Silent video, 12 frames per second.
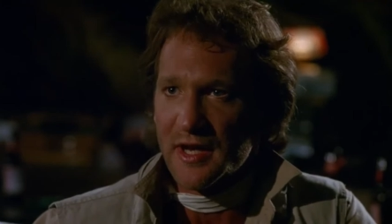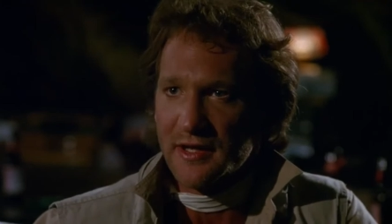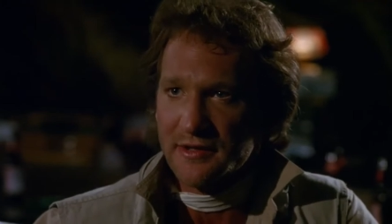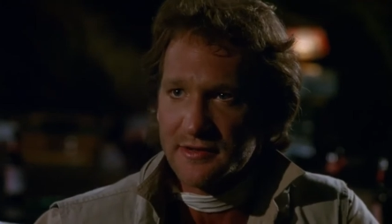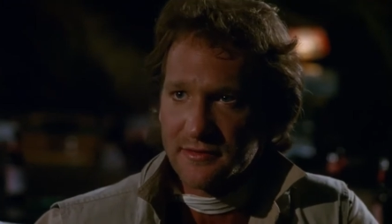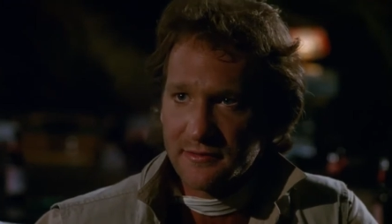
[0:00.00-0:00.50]

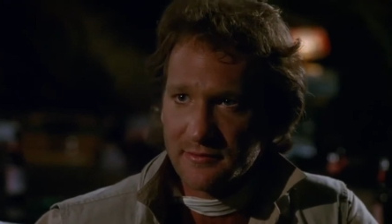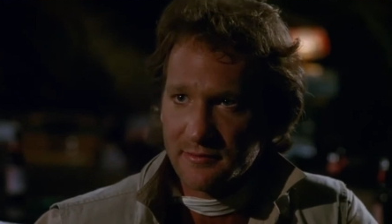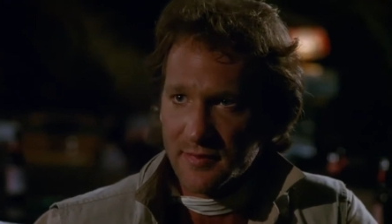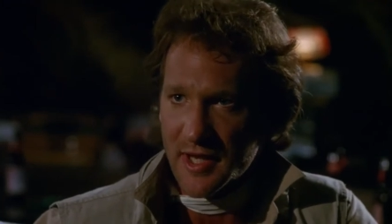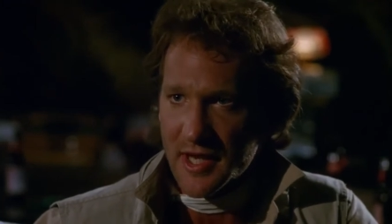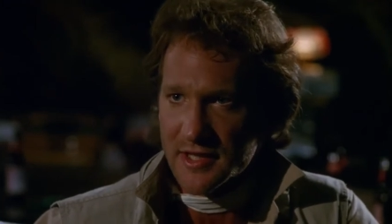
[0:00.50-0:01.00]
plans,
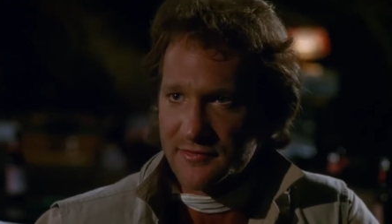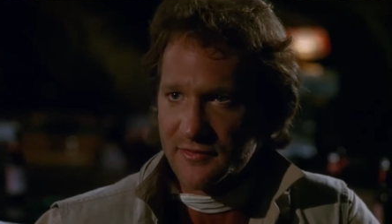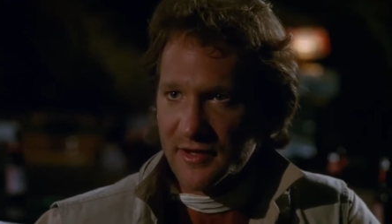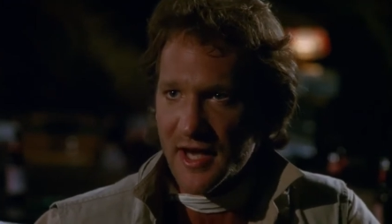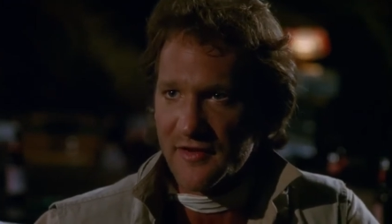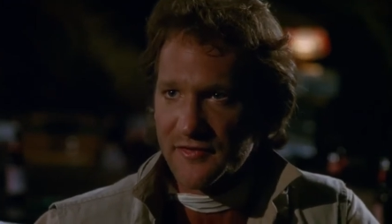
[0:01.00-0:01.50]
plans
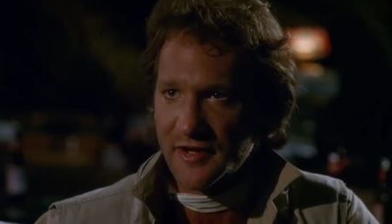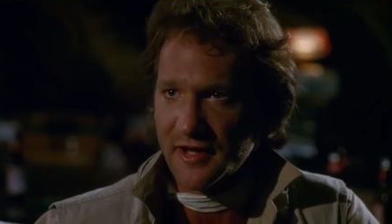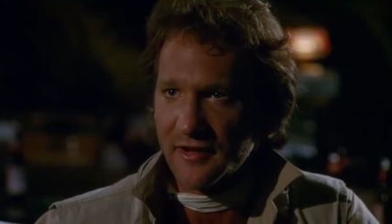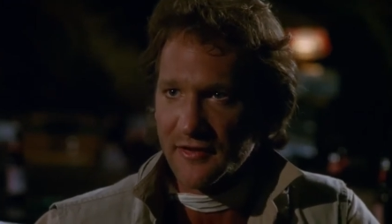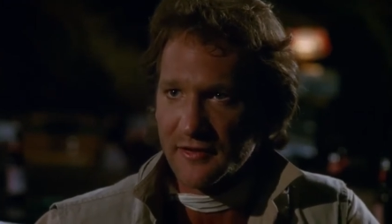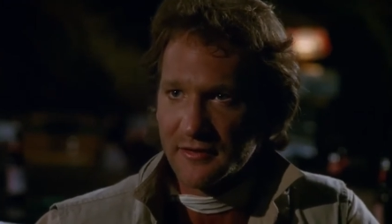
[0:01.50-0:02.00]
for life
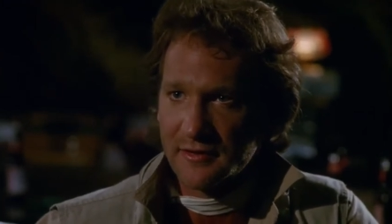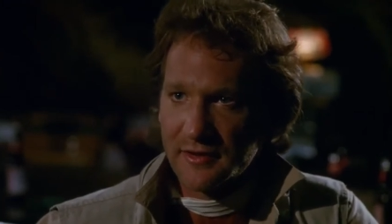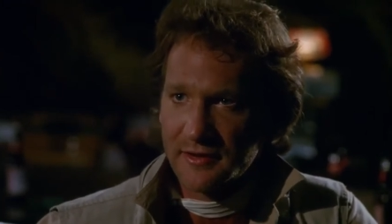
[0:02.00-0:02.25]
together.